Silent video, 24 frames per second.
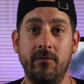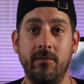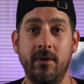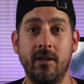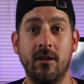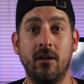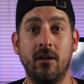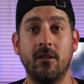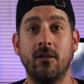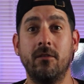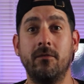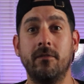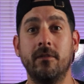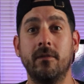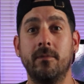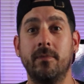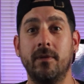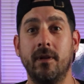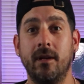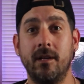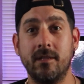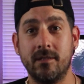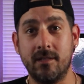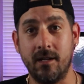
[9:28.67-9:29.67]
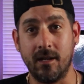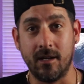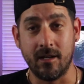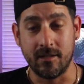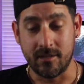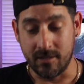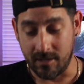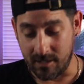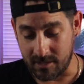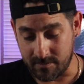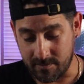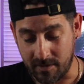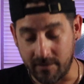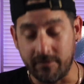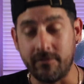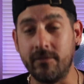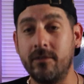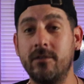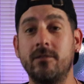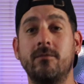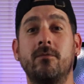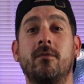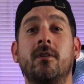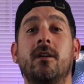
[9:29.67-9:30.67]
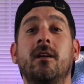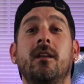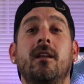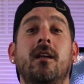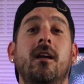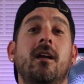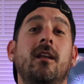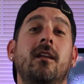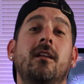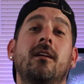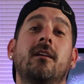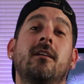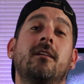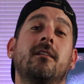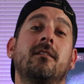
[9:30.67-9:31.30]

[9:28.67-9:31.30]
being all over the place. Like I said, it's my first one, and